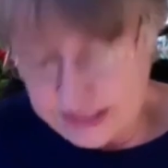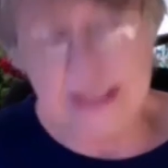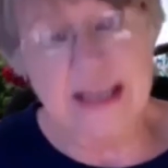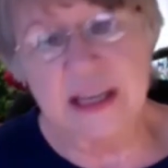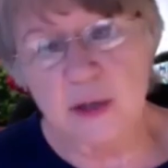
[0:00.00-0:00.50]

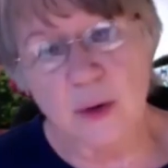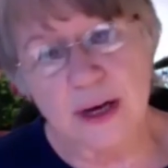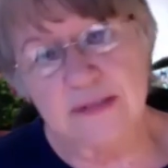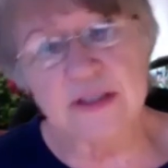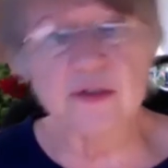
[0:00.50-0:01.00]
heat
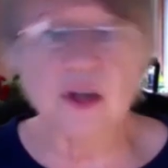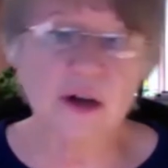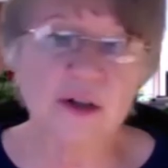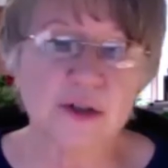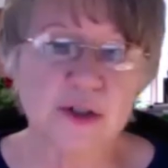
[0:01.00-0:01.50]
waves of
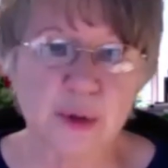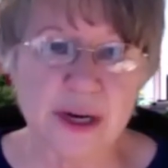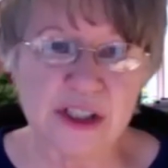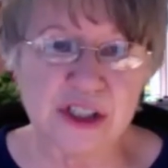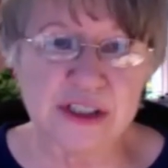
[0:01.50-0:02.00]
longer
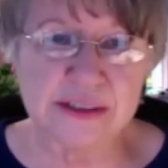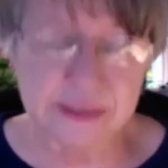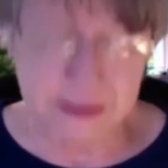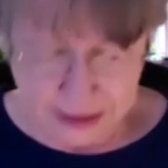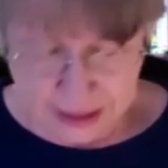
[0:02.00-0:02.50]
duration
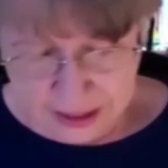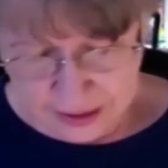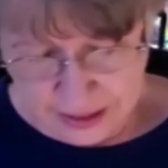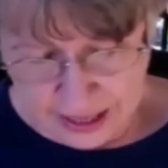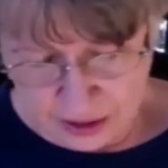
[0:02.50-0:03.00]

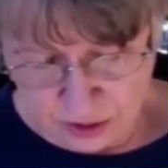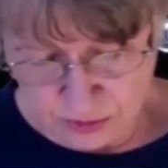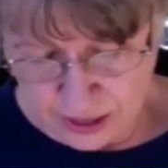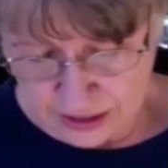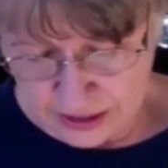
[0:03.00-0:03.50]
that
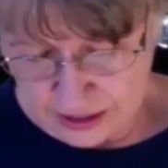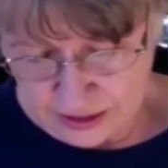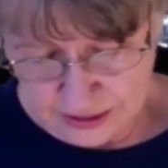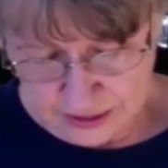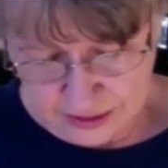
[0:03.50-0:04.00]
affect
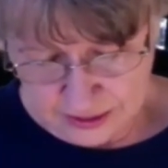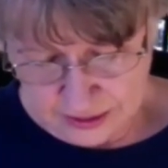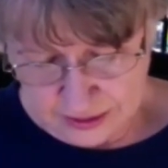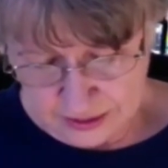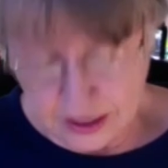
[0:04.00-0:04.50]

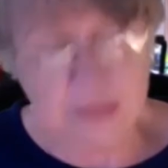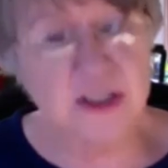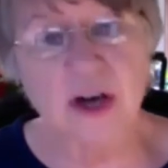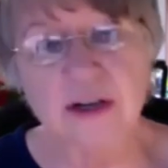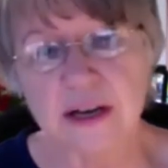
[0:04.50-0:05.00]

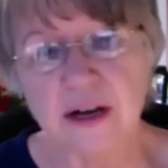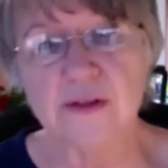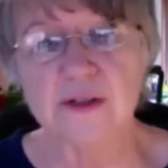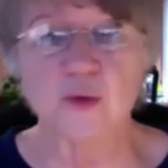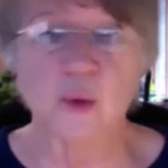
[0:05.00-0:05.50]
livestock
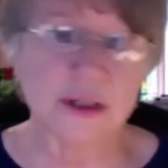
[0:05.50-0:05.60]
health as well as